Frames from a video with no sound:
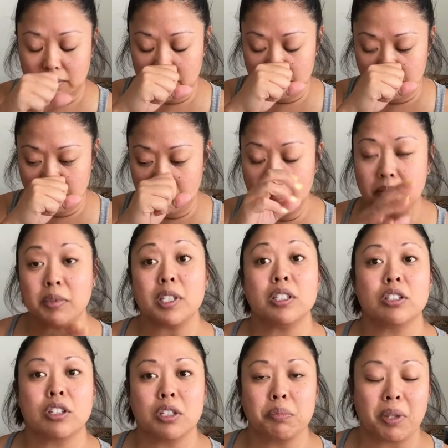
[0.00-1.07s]

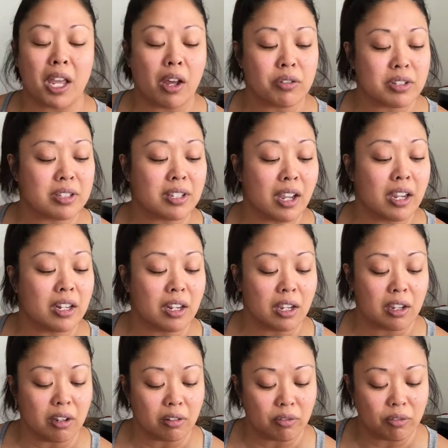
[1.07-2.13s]
excuse me, outside
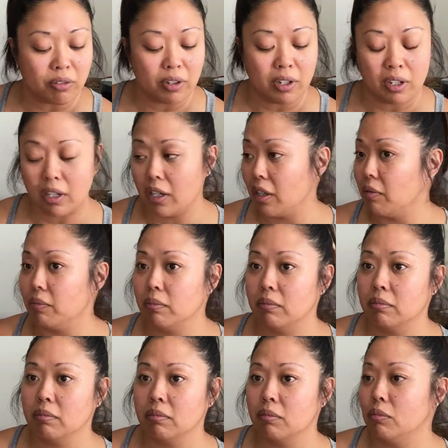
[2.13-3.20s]
of um,
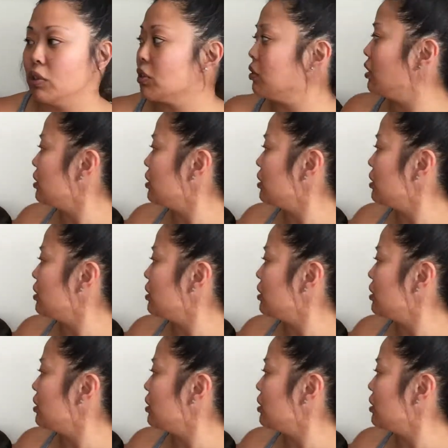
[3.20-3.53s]
what's going